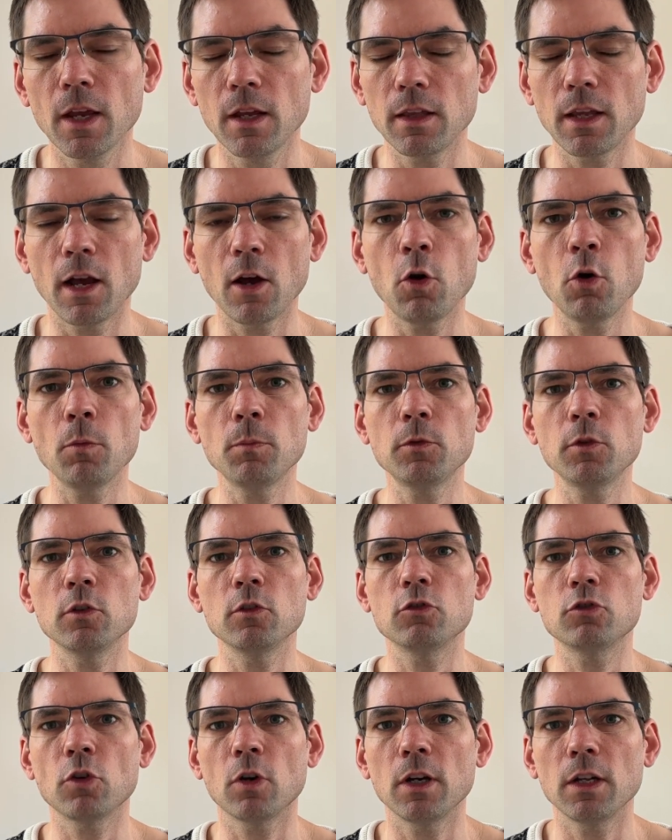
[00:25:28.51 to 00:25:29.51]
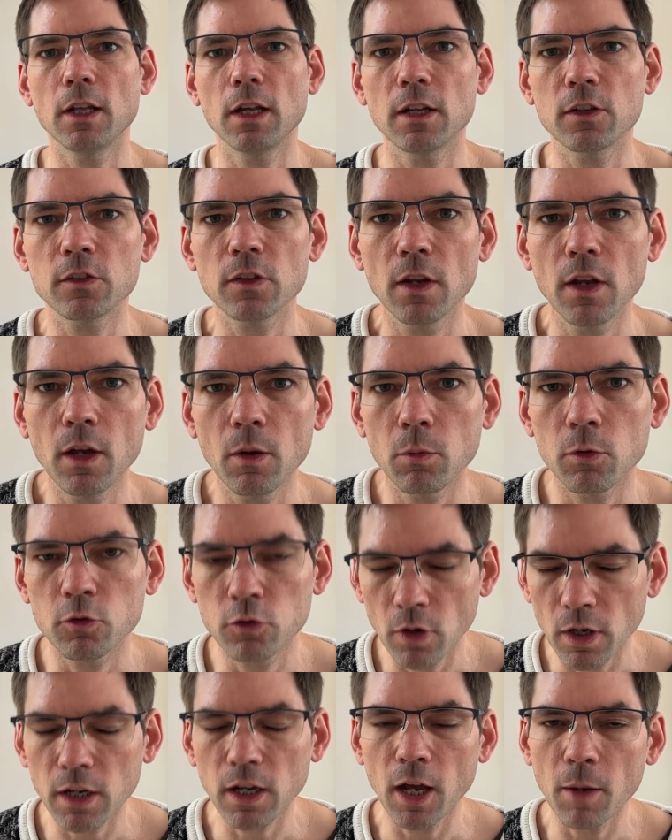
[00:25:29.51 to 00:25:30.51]
Now, I hope you enjoy this. We'll
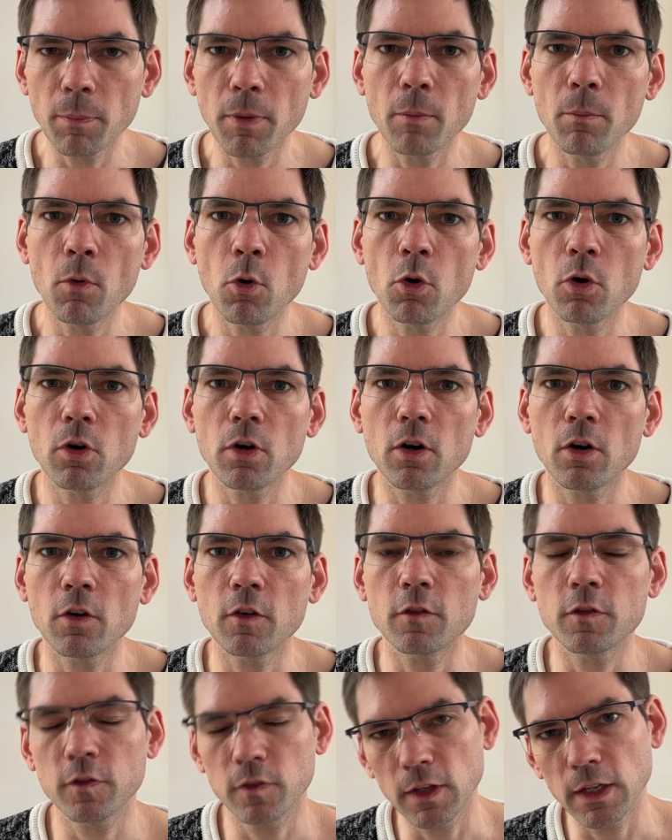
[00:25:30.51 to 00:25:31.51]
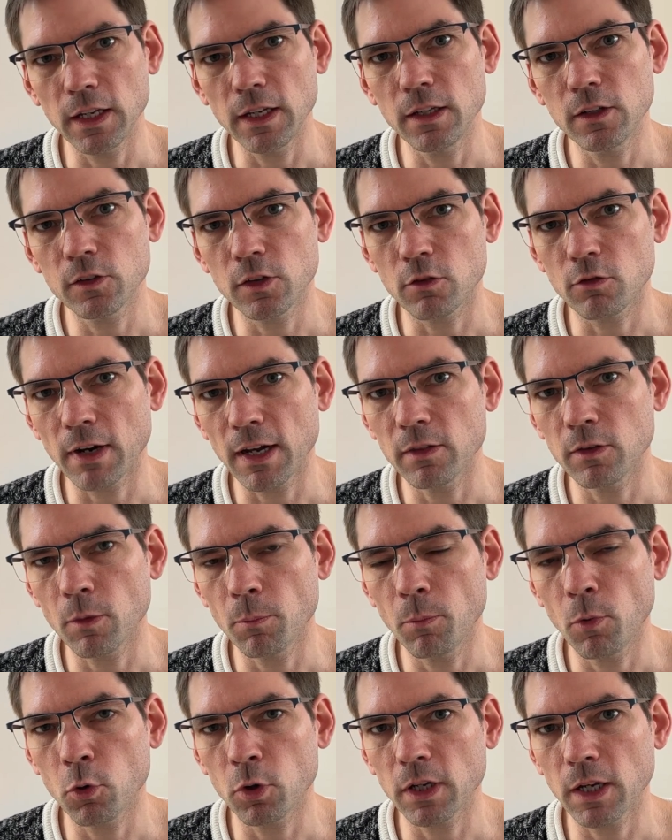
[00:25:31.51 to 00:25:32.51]
do a couple more of these, the random
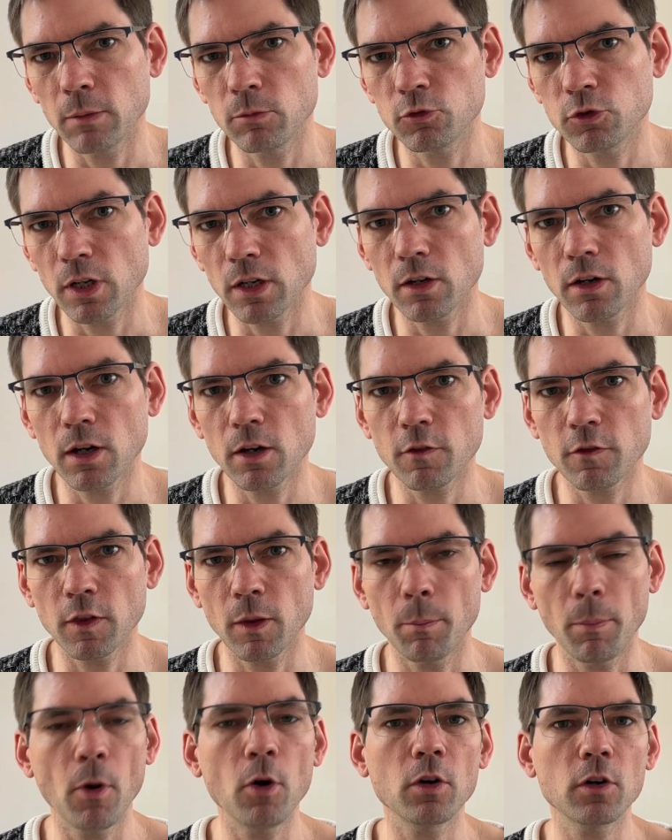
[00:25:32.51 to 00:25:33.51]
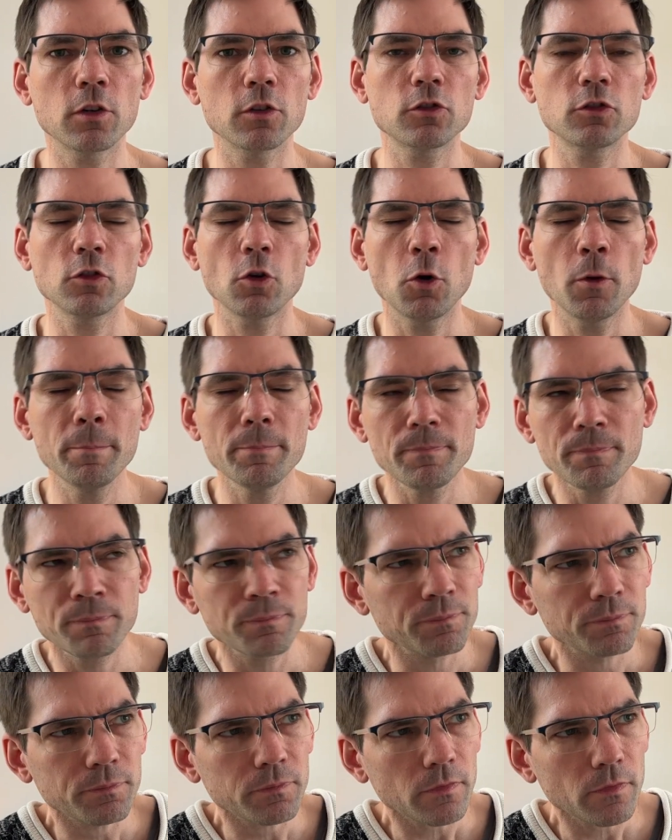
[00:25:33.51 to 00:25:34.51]
board game generator for the Bonkers show,
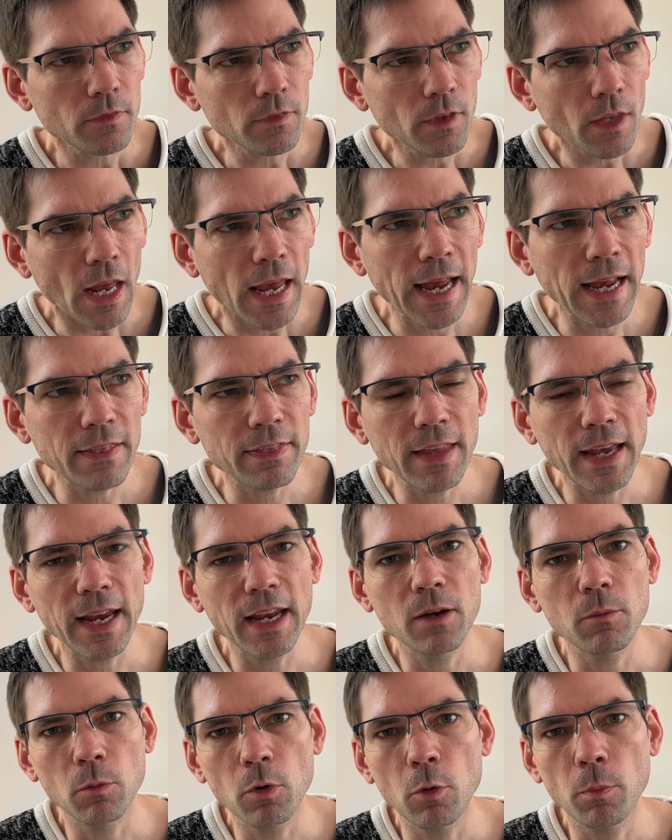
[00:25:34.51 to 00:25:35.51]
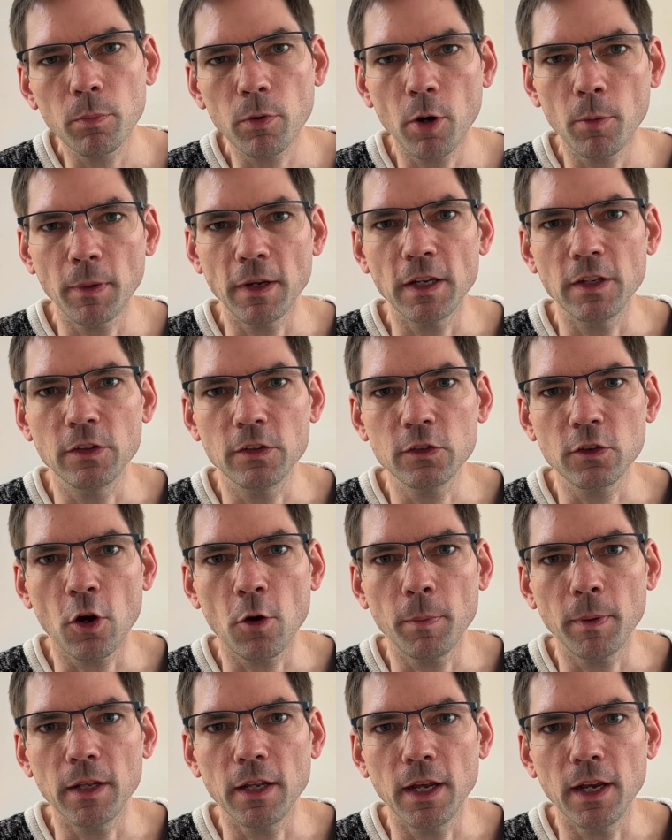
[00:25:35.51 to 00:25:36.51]
and then we'll probably
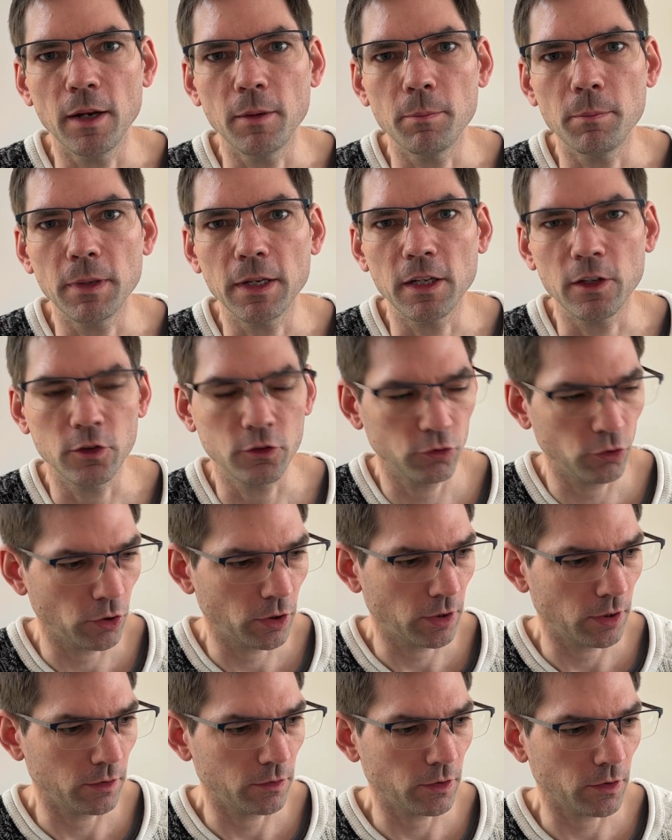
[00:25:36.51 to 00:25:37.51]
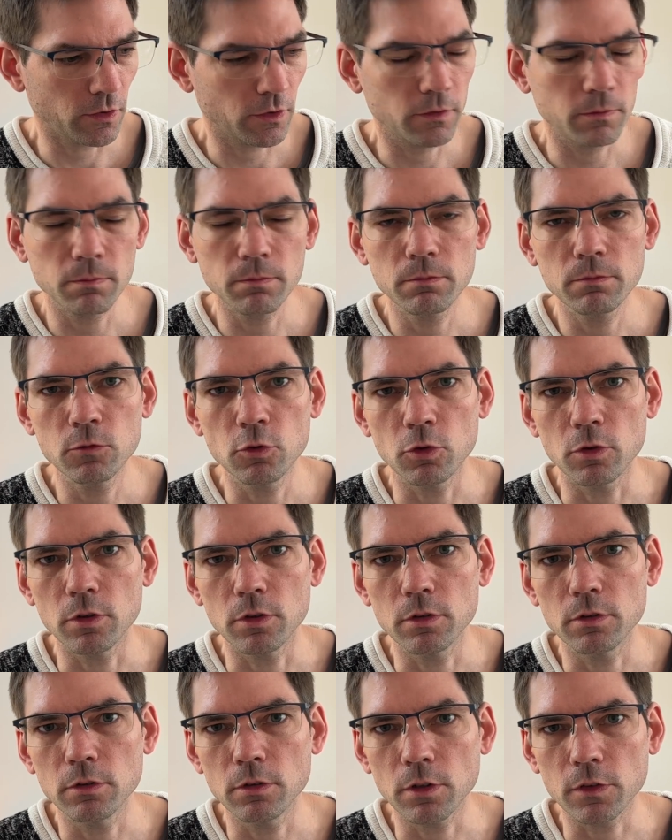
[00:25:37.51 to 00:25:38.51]
stop it then because you can just do
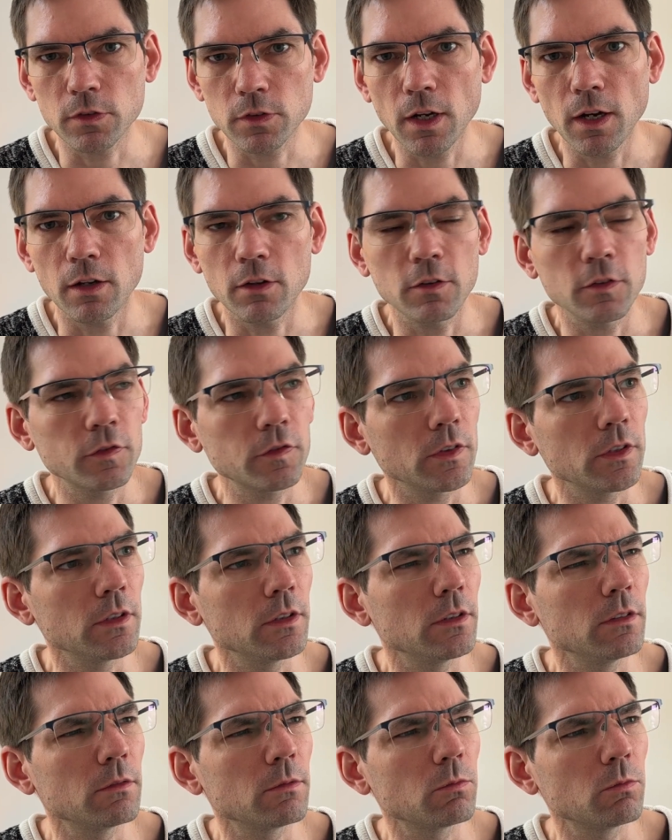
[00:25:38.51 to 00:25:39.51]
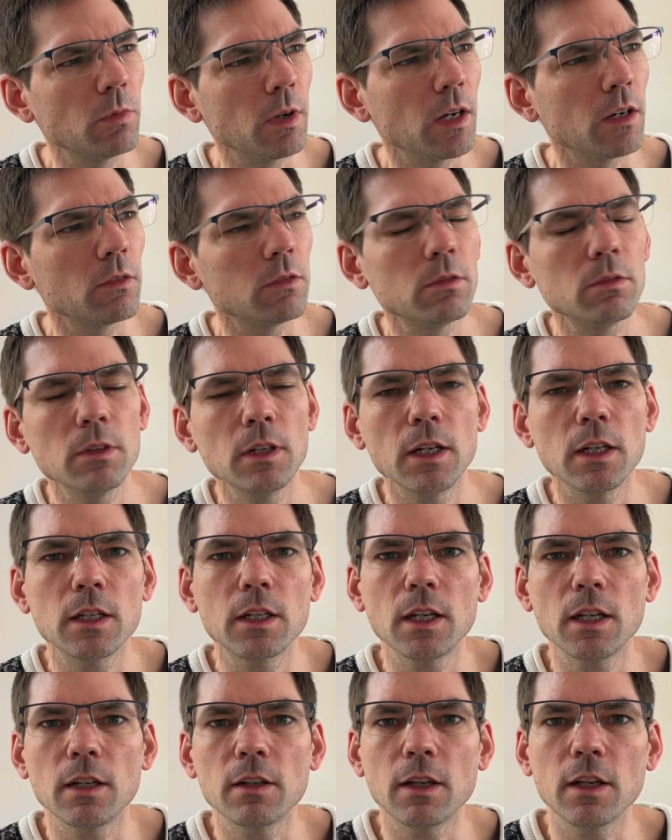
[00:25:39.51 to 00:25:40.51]
it yourself, and well, it
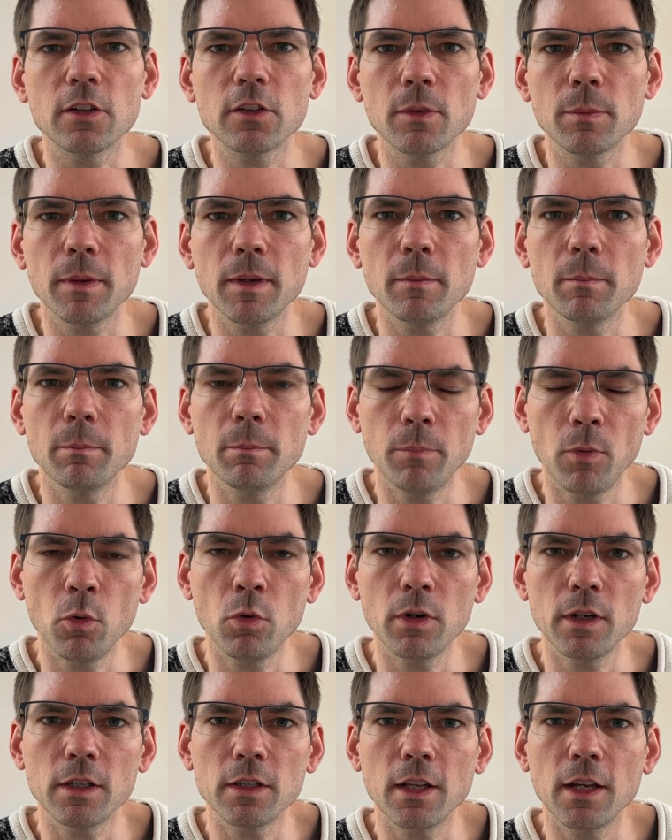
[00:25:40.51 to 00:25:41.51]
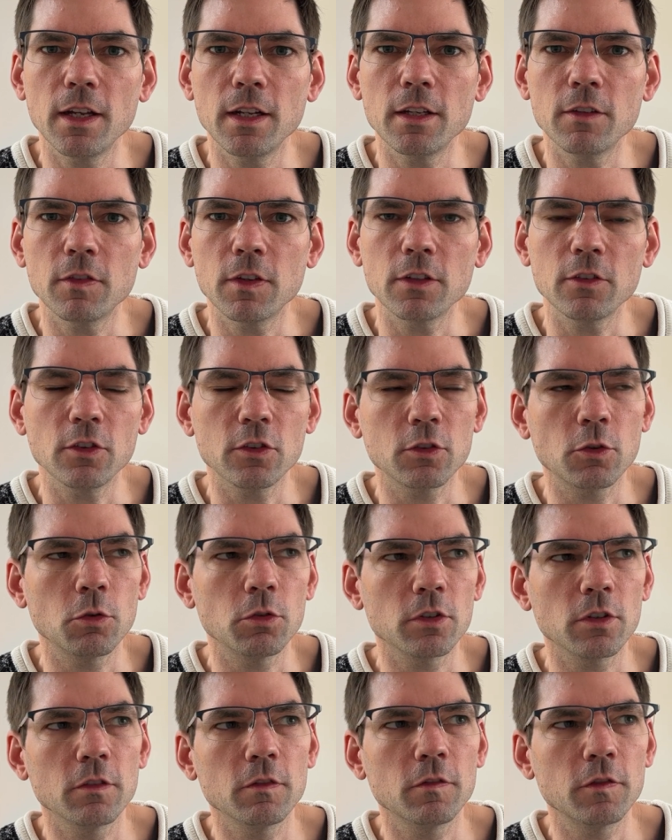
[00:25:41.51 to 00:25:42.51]
kind of gets a bit boring then if it just
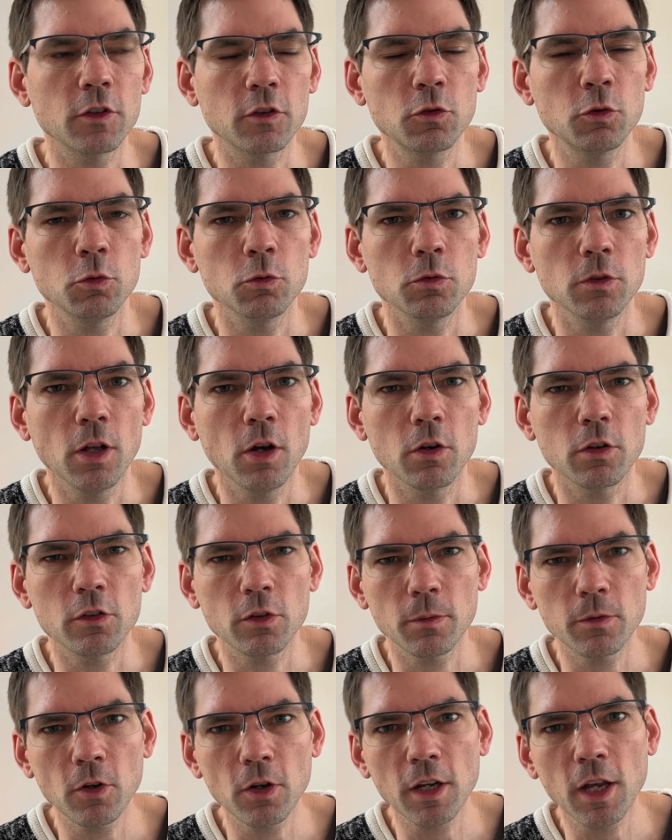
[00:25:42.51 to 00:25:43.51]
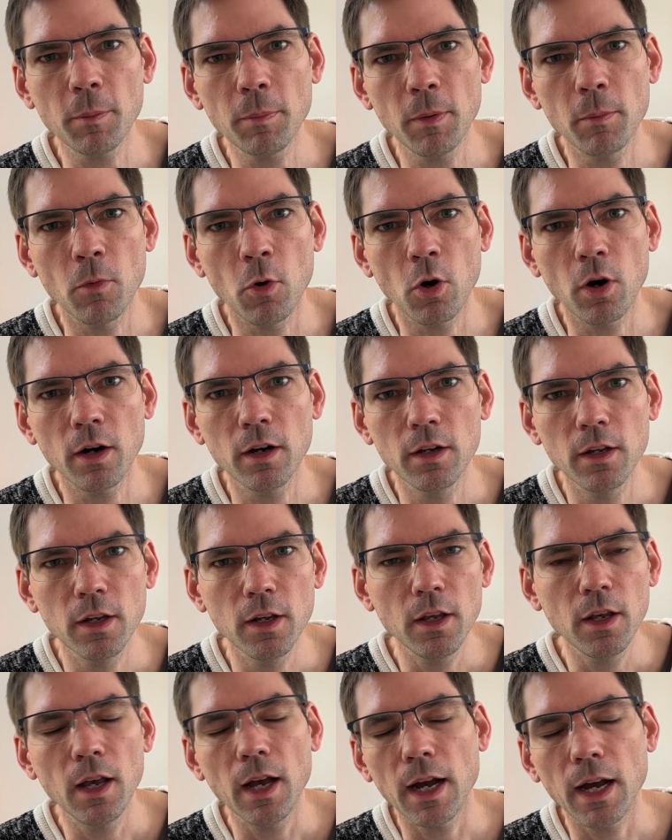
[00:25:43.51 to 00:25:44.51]
goes on for too long. So we'll do a couple more,
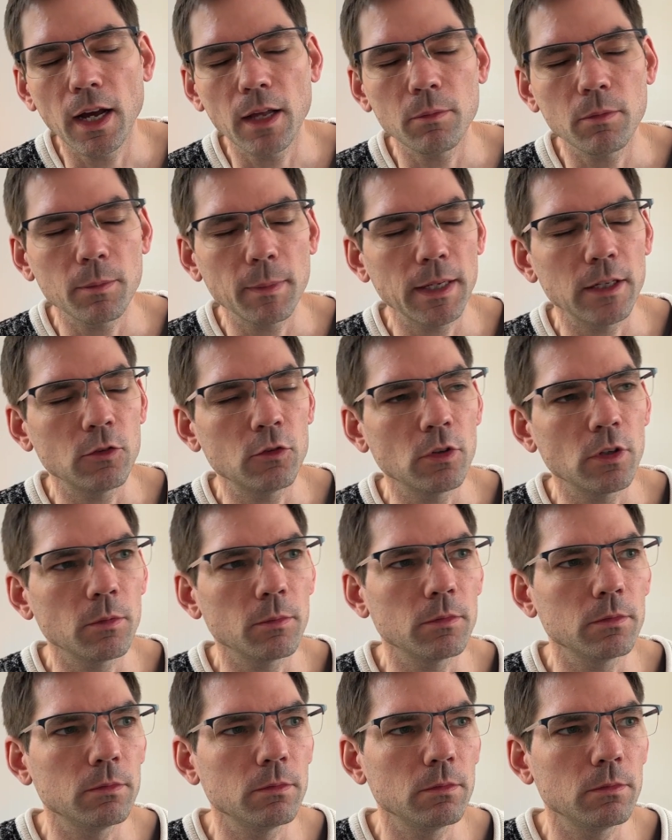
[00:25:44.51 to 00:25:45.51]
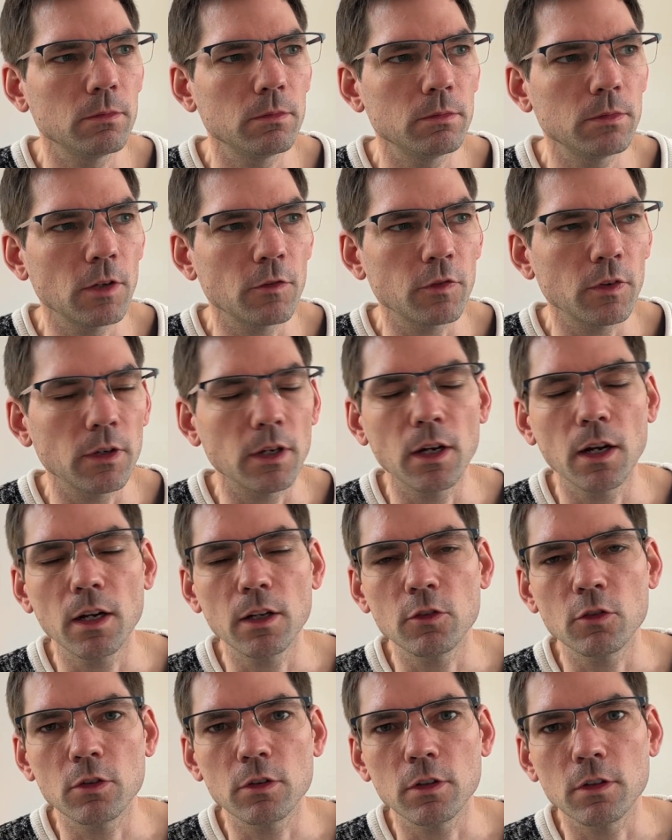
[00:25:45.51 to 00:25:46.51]
and we might do them differently, I
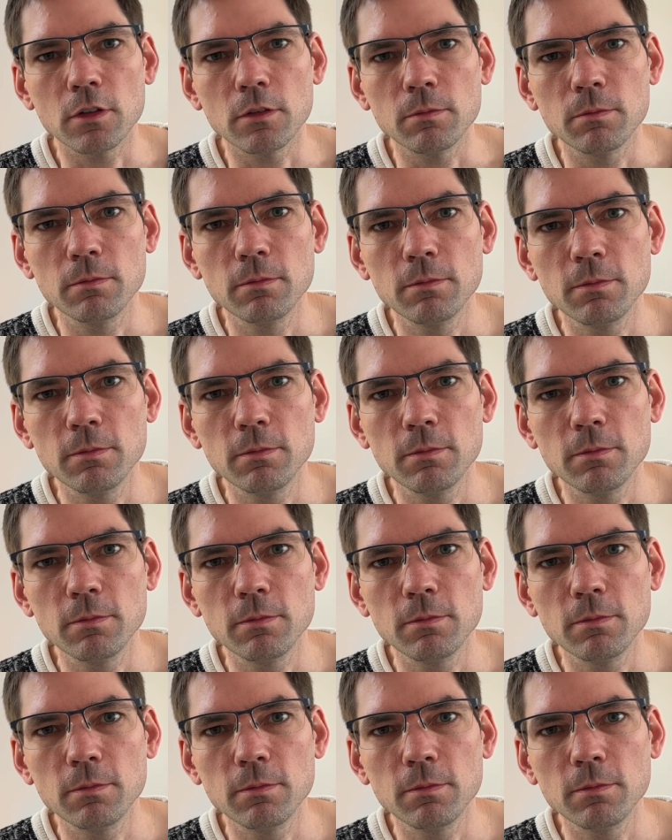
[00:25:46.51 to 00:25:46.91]
don't know.